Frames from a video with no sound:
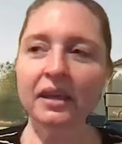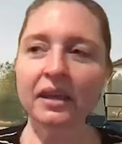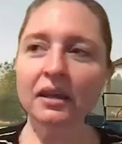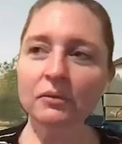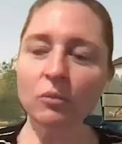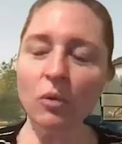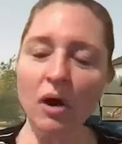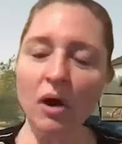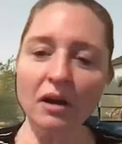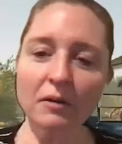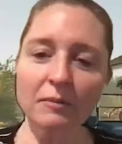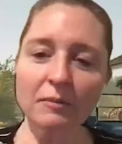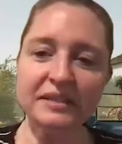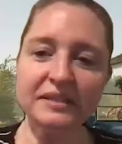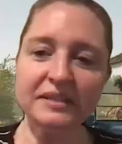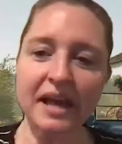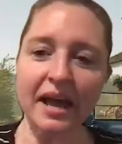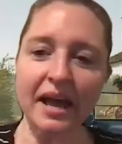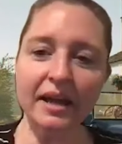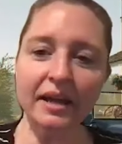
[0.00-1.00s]
but it was
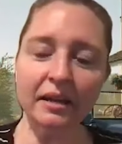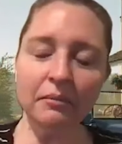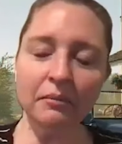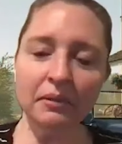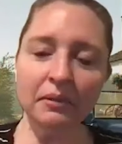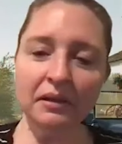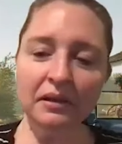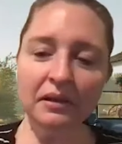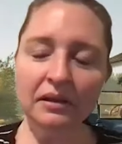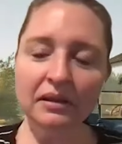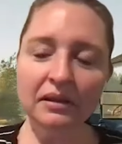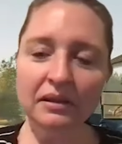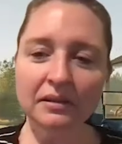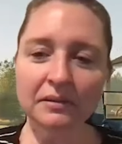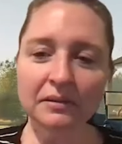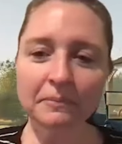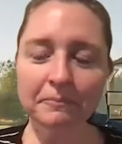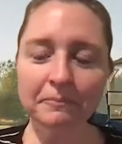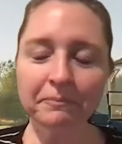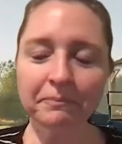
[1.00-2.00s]
really him.
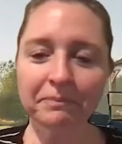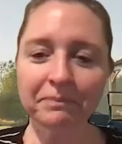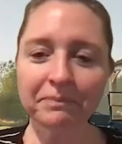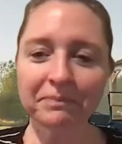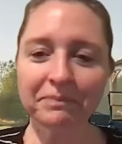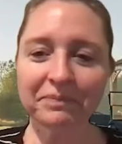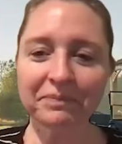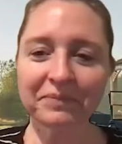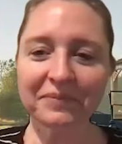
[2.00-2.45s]
funny, like